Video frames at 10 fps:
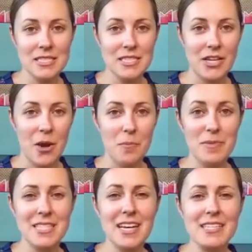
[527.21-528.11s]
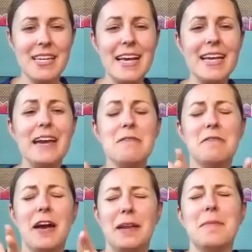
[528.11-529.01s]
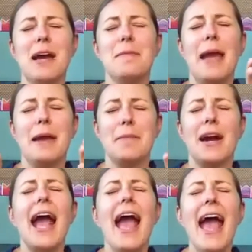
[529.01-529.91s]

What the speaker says: you know, Miss Fox and I can't find my paper